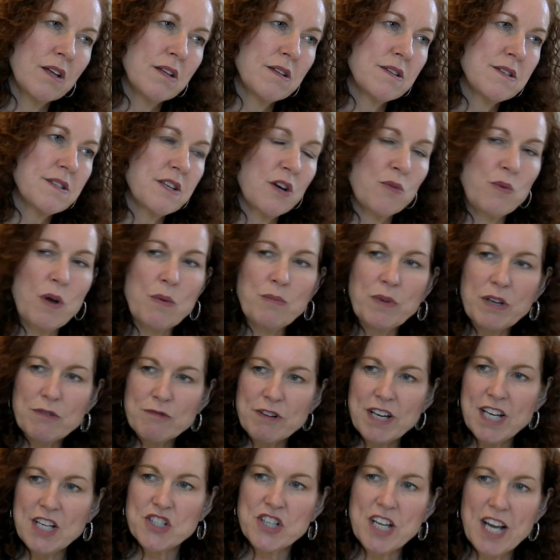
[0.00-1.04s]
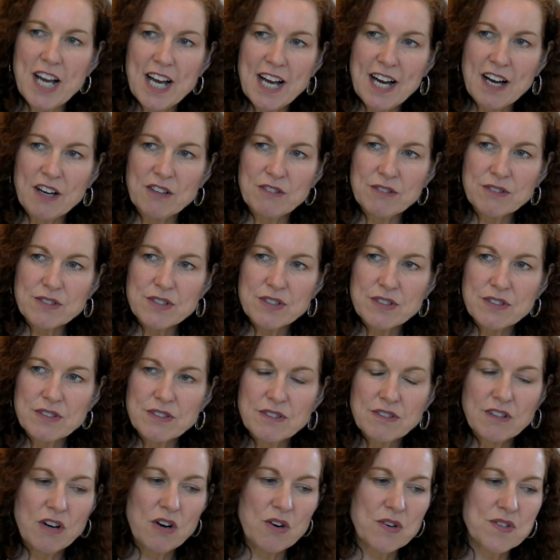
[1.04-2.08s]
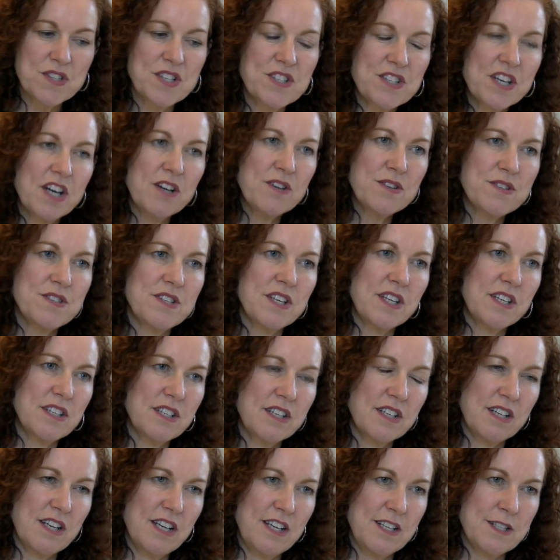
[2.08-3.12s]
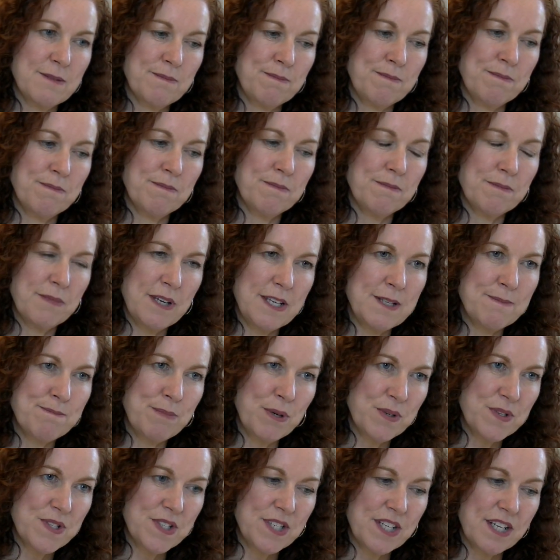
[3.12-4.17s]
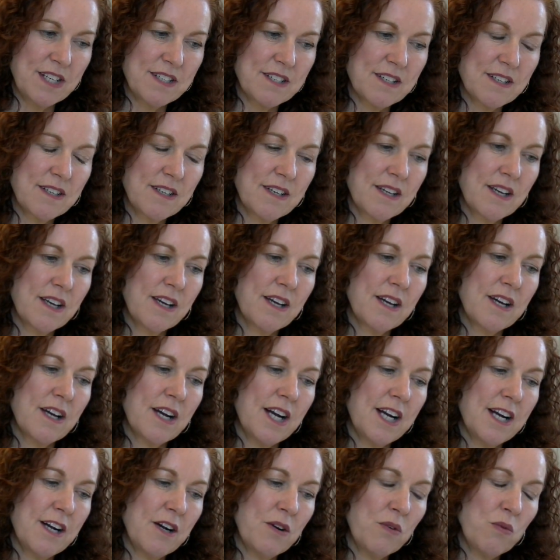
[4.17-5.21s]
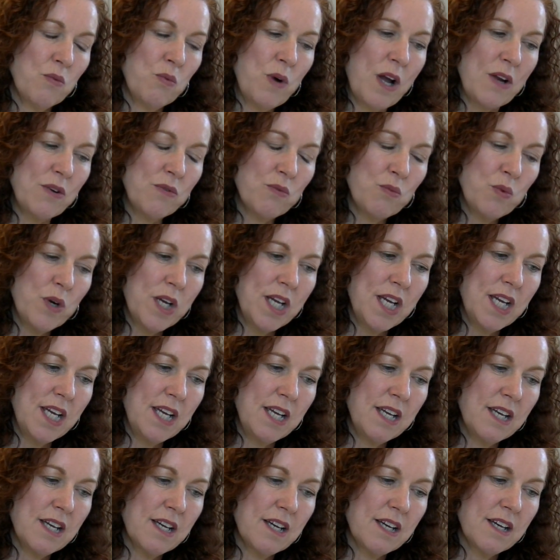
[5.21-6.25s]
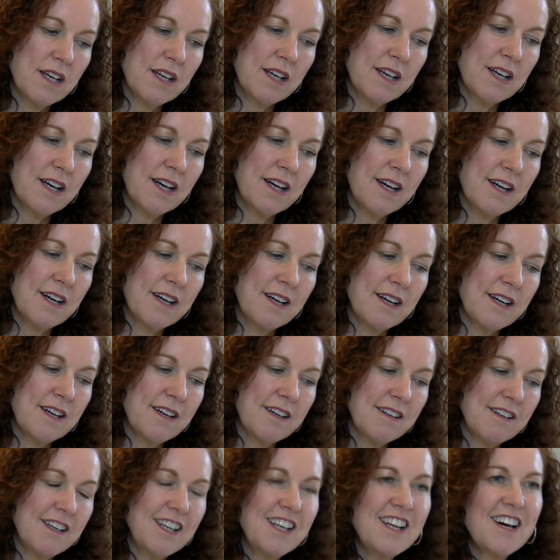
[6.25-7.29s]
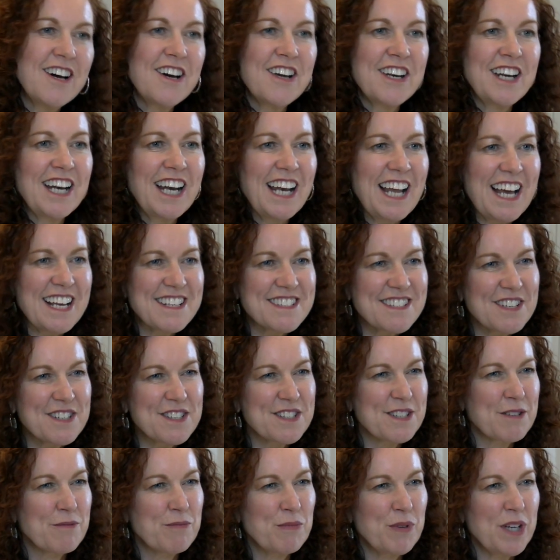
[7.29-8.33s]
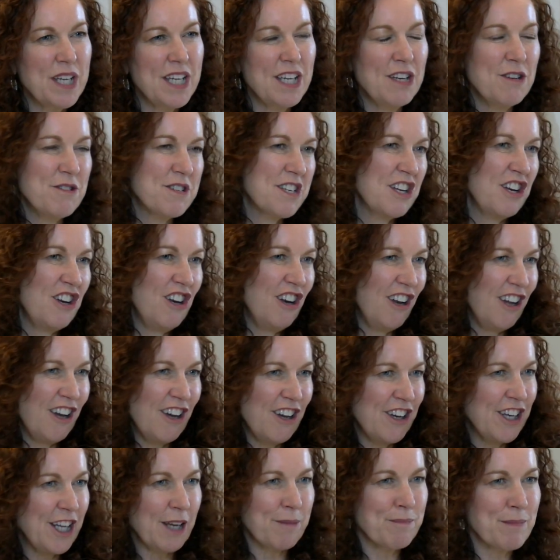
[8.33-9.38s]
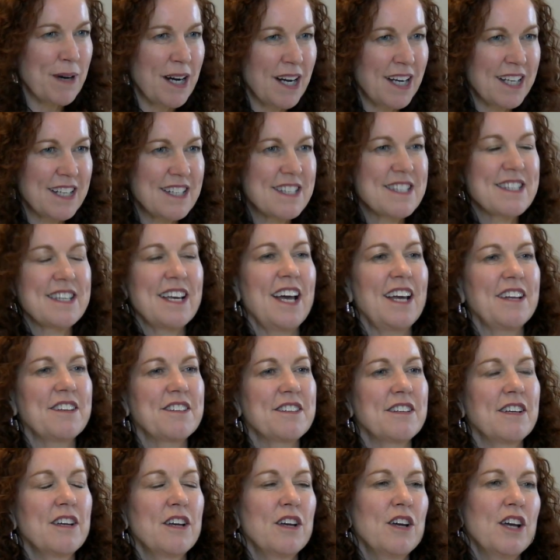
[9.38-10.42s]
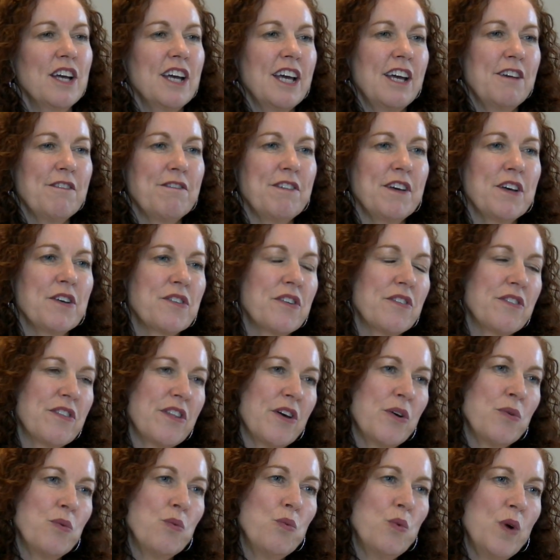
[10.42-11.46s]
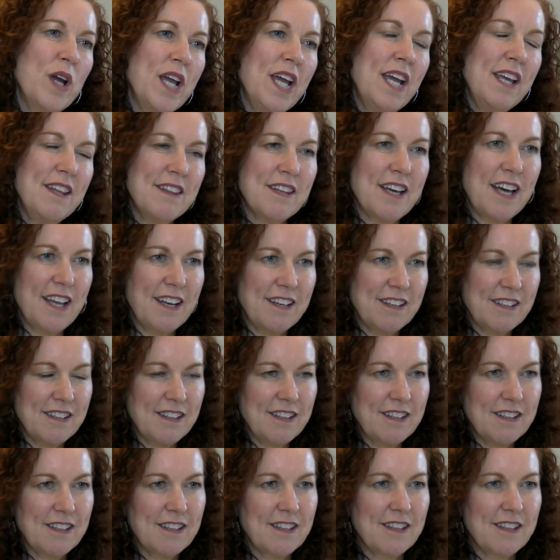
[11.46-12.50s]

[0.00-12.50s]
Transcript: So when we reach out, oxytocin is boosted. When we learn lessons and we use a learning mindset, it feels as though we then